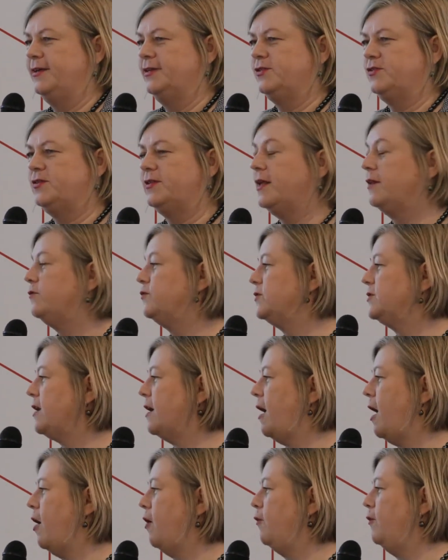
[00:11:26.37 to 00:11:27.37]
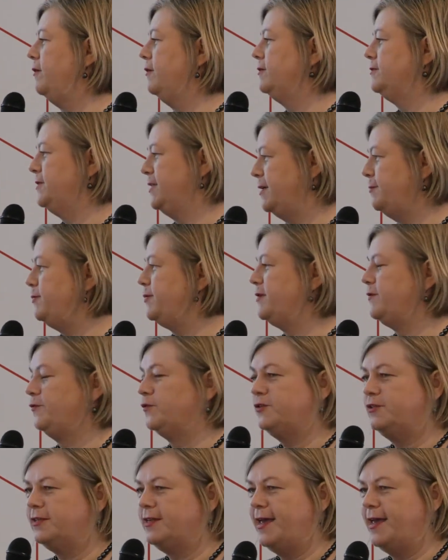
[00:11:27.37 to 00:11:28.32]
So that was our tips for